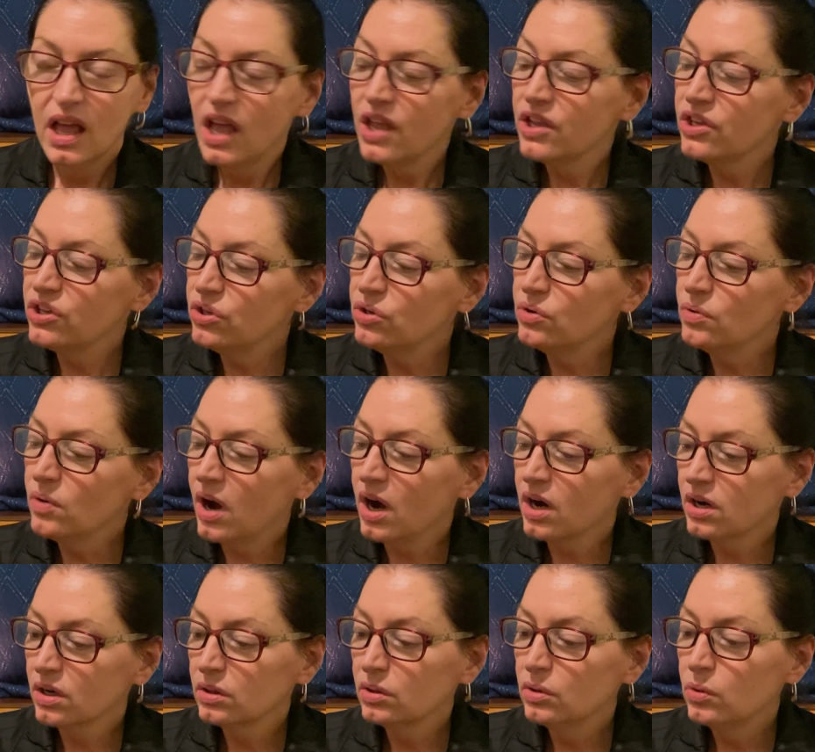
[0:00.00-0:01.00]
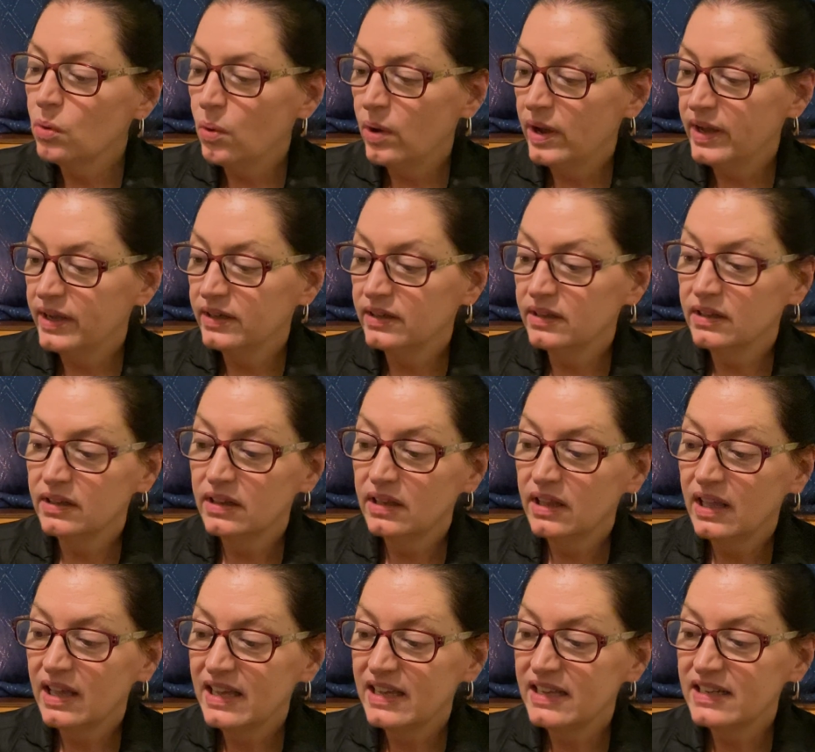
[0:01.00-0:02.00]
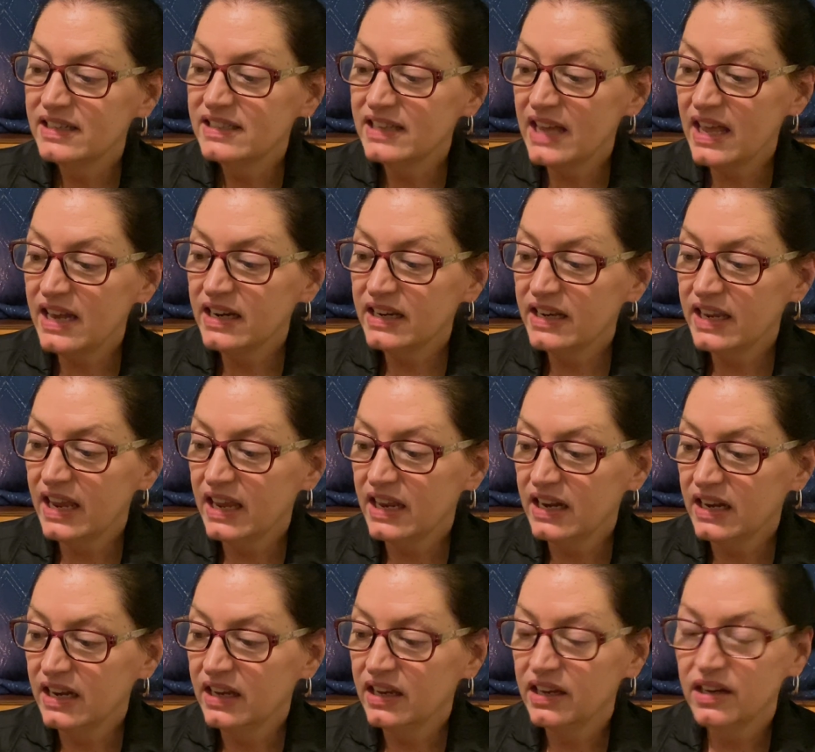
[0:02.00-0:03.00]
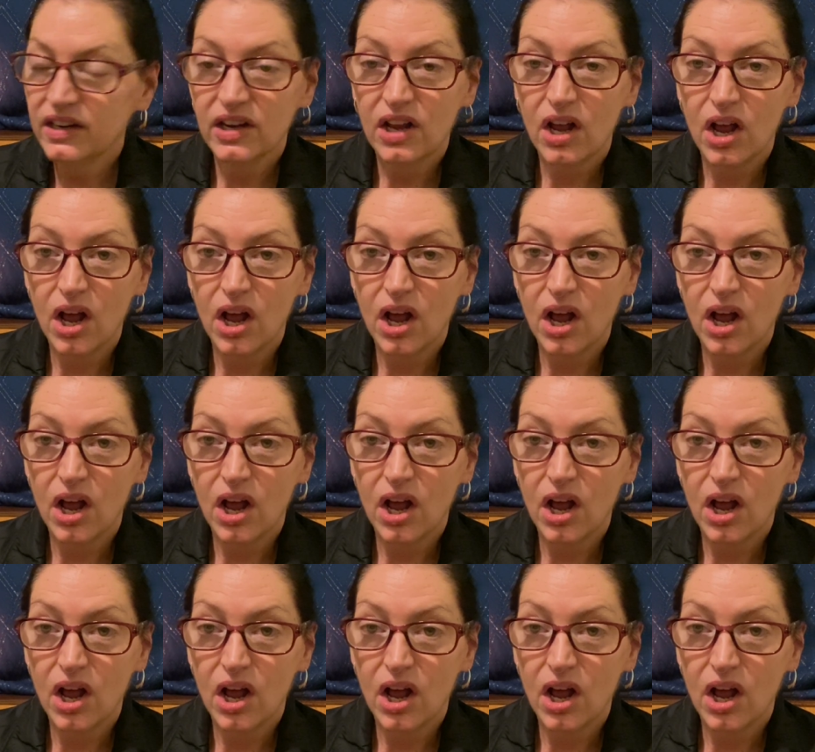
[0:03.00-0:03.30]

you are loyal, dedicated,